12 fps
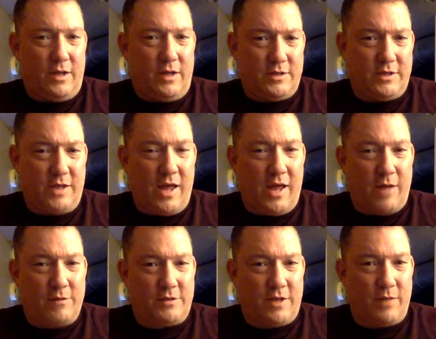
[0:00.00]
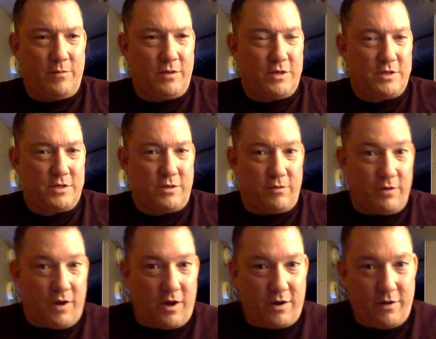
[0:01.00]
Today I was tempted to just go
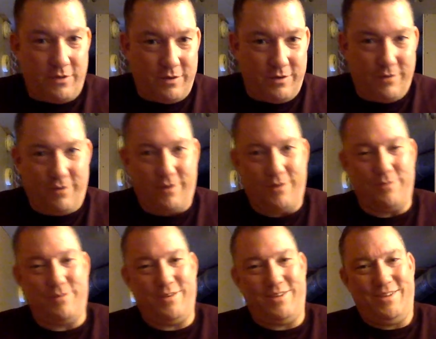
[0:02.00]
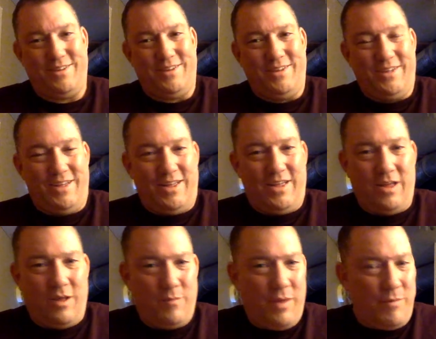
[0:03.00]
knock on the door.
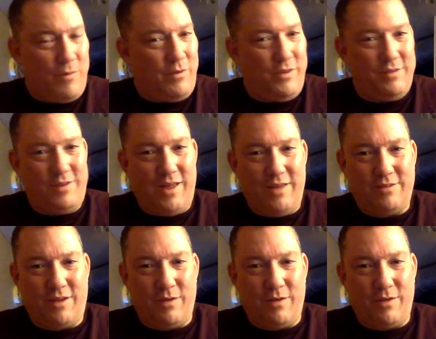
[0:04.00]
Maybe one of these days I